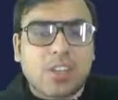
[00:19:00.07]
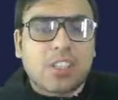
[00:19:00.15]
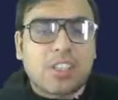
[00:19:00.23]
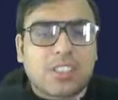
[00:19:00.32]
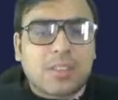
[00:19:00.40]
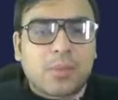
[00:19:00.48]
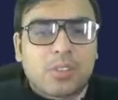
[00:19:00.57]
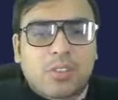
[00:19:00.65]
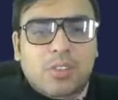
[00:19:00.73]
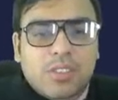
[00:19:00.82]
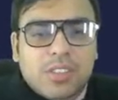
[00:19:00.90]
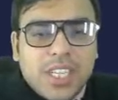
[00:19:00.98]
you are supposed to
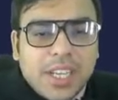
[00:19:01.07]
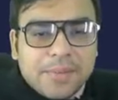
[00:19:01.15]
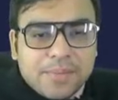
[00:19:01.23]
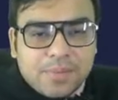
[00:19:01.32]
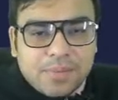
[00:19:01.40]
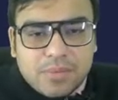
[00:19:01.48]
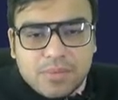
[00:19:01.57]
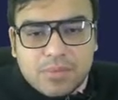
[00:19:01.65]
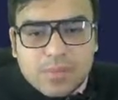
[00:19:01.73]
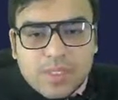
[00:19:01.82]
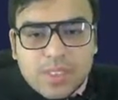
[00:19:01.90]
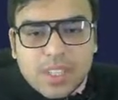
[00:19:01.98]
know. Theek hai?
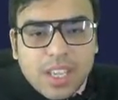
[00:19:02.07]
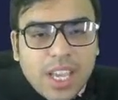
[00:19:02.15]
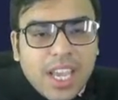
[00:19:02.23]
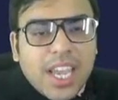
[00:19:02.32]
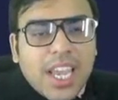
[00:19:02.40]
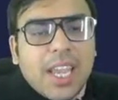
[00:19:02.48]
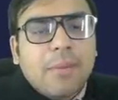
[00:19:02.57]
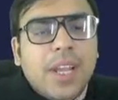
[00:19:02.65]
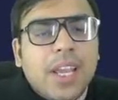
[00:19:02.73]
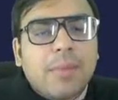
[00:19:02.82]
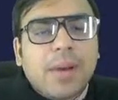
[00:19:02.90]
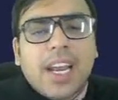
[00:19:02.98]

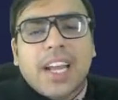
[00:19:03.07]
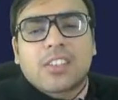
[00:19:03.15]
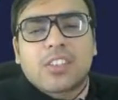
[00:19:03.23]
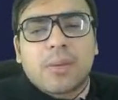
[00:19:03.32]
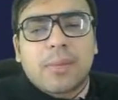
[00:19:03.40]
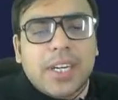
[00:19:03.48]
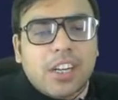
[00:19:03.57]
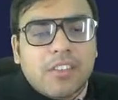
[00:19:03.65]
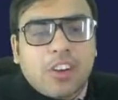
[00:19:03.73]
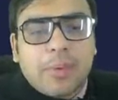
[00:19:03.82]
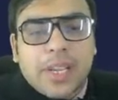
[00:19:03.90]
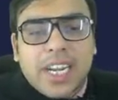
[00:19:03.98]
AMR adds to the burden of
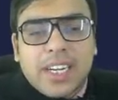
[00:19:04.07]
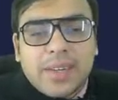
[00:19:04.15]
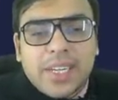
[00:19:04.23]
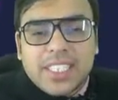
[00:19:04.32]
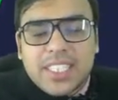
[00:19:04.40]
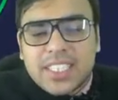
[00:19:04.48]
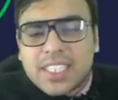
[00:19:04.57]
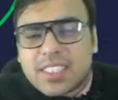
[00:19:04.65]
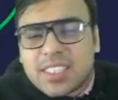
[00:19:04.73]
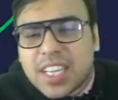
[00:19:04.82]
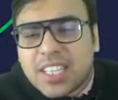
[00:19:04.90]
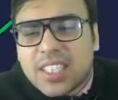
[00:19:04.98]
communicable disease and
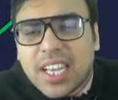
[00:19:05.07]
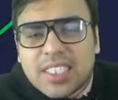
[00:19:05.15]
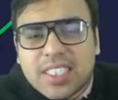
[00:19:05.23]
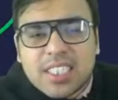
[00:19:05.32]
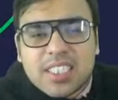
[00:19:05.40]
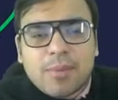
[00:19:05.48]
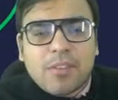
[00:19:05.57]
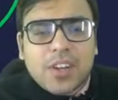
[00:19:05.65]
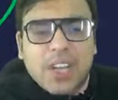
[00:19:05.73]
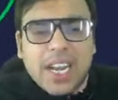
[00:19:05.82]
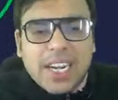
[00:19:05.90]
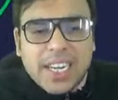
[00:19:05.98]
strains the health system of
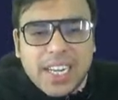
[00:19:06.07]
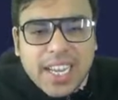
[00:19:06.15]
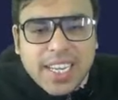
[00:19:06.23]
a country.